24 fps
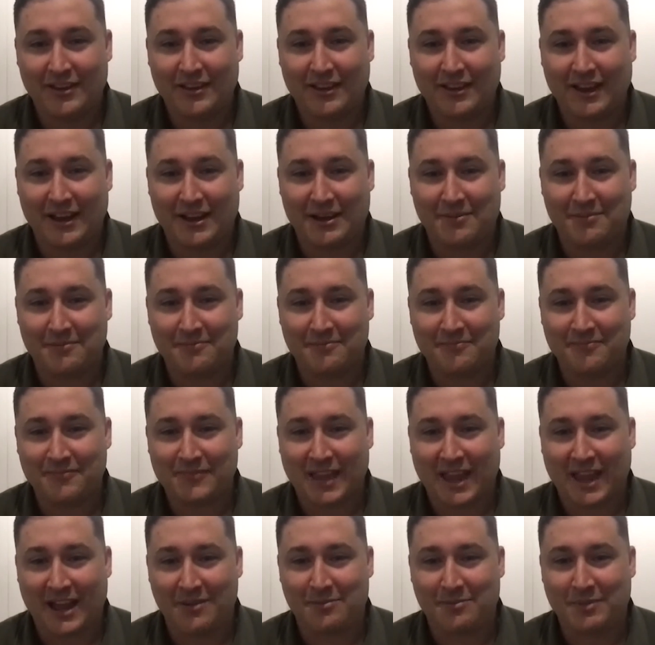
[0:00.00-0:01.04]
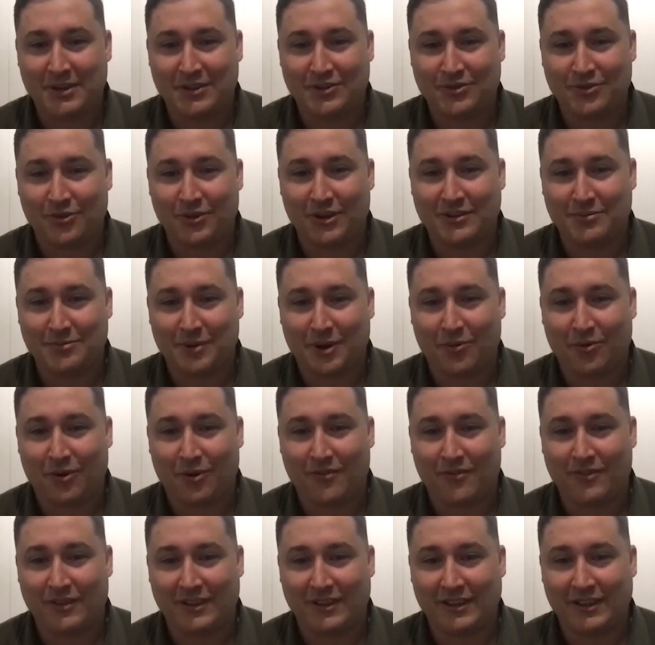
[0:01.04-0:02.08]
had been talking to my
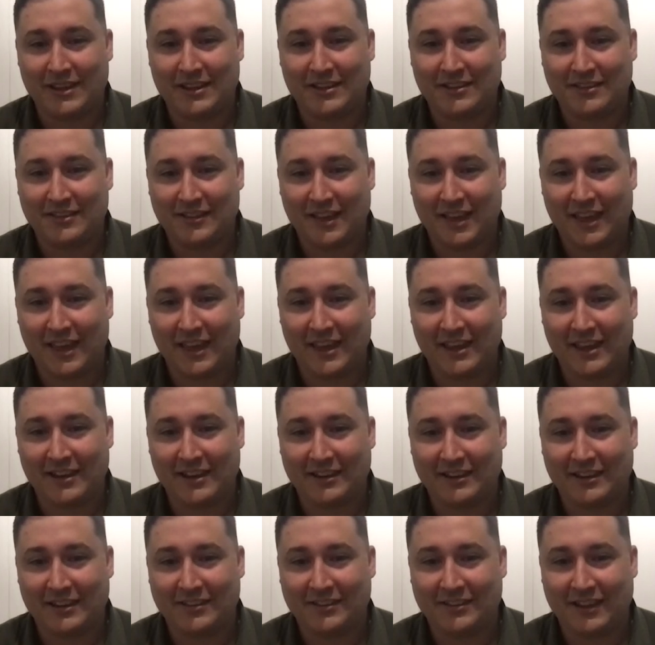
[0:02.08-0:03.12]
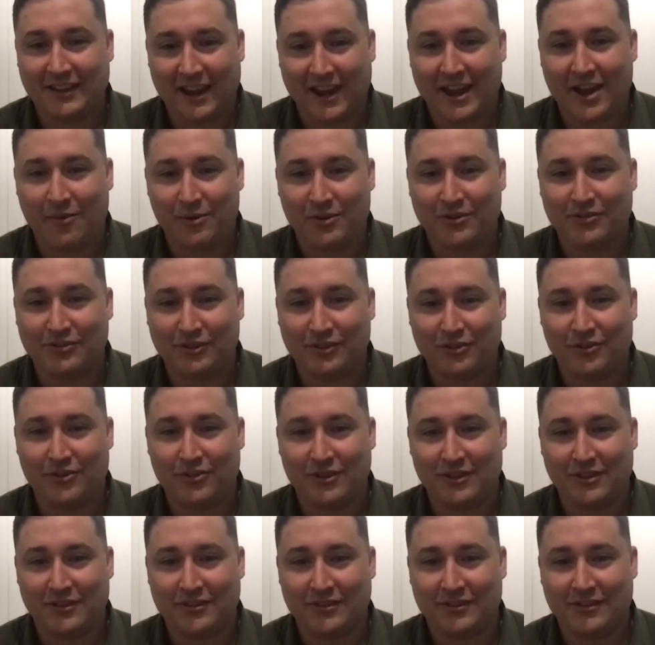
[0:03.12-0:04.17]
wife, Elise, and Elise said, hey, I want us to do
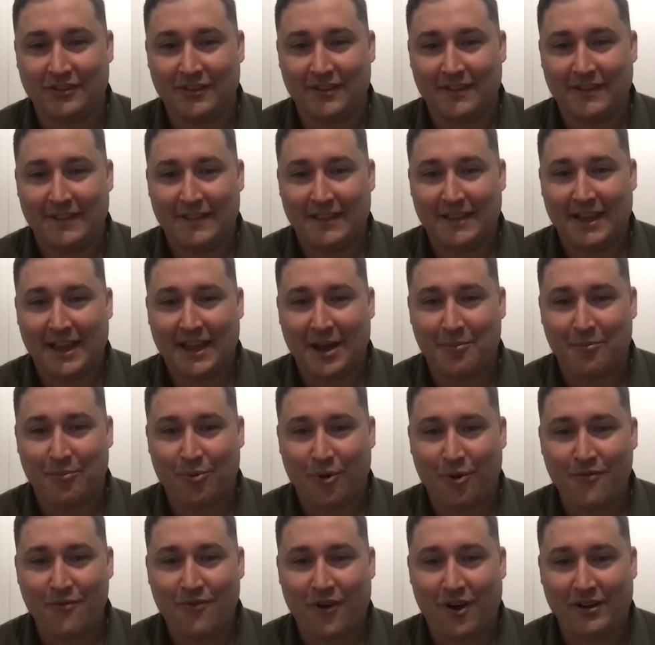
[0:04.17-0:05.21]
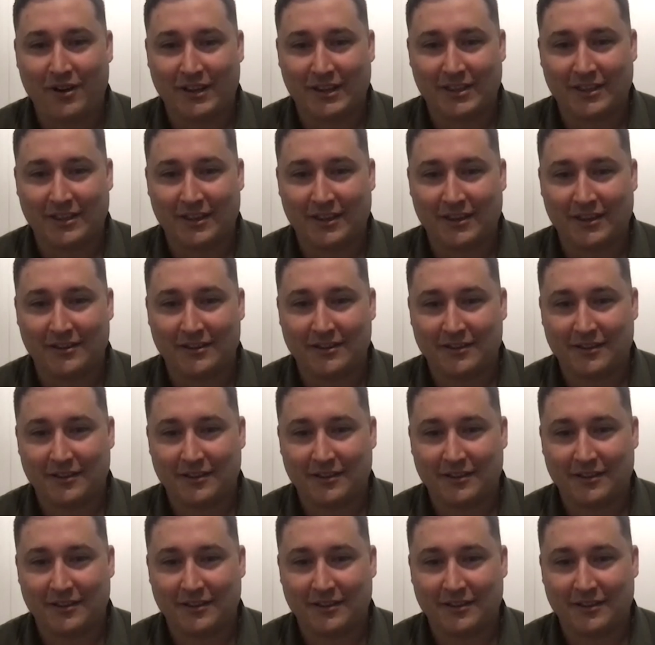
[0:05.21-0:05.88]
this profiling thing.